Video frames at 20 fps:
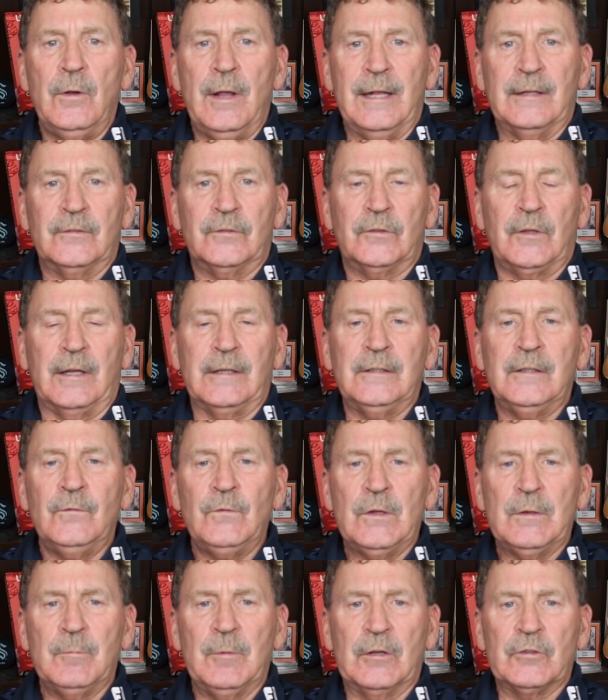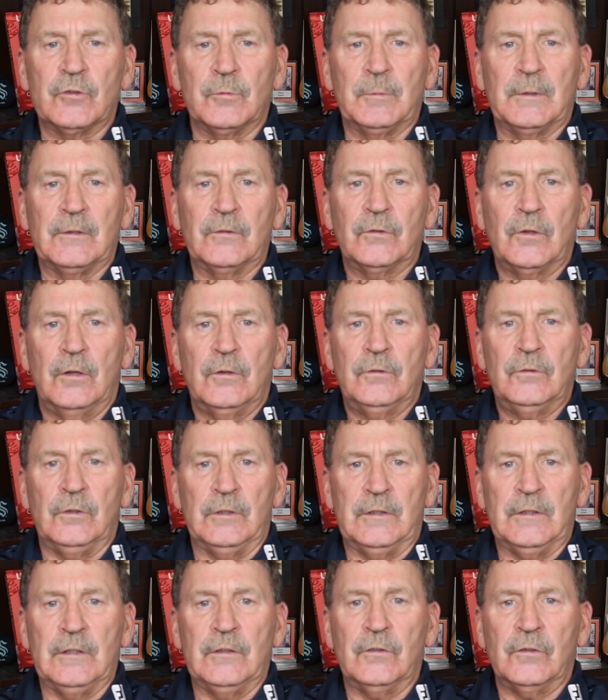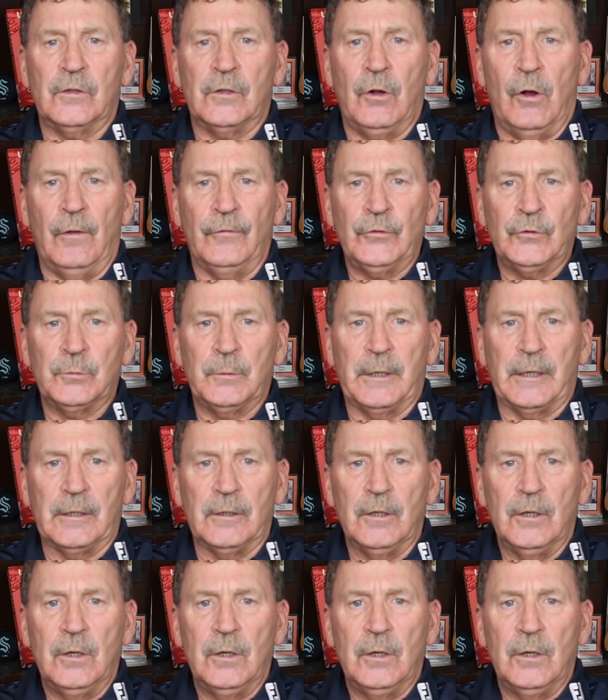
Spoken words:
and scientific measurements to teach the golf swing.